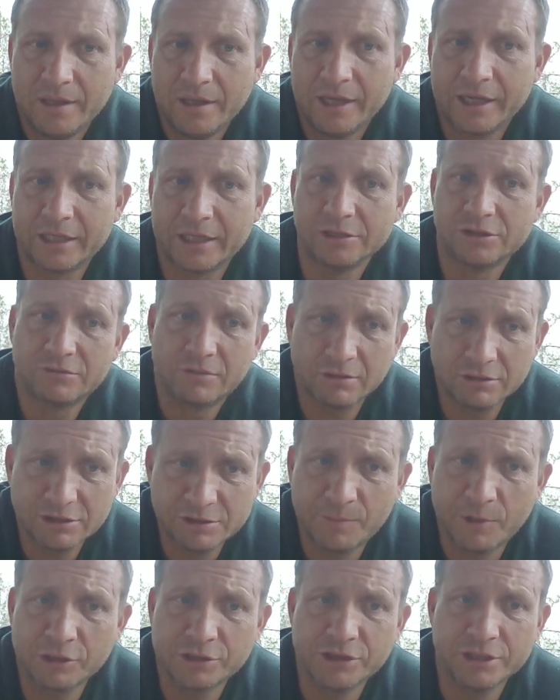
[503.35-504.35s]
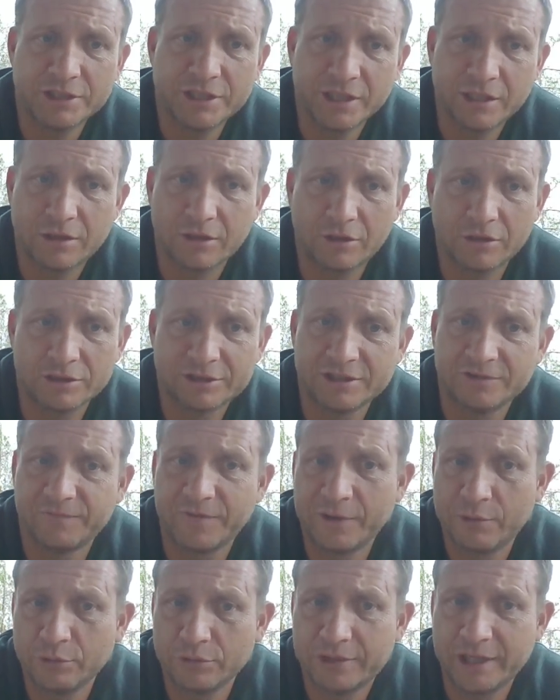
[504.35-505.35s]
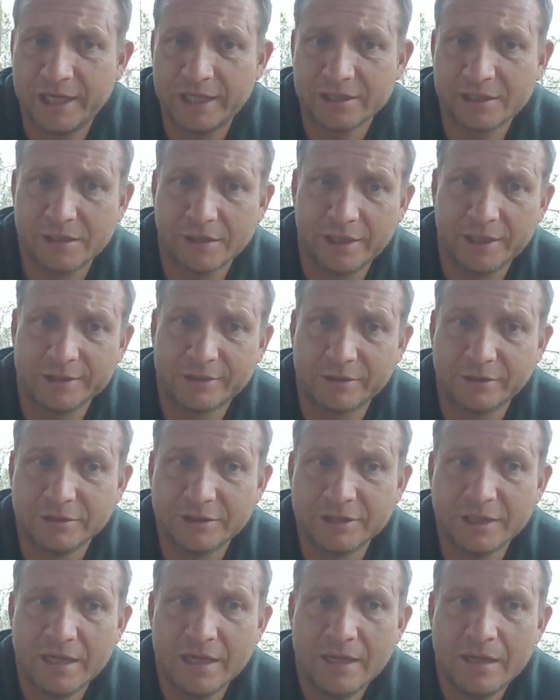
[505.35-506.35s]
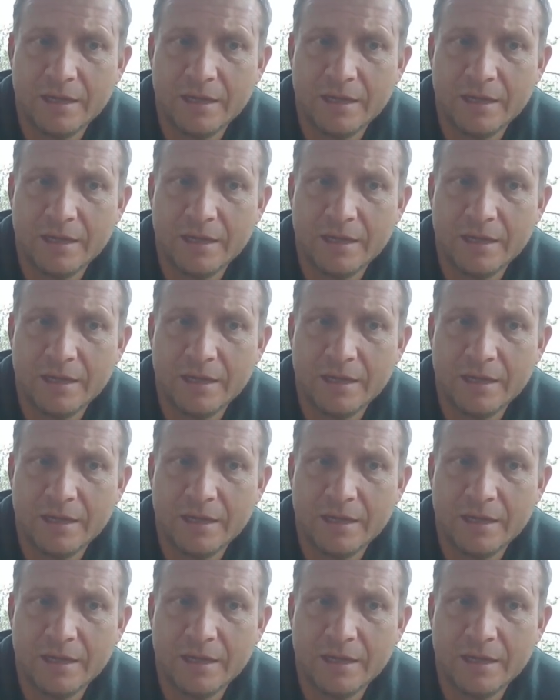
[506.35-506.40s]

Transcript: It conscripts merchants and clerks as federal tax collectors.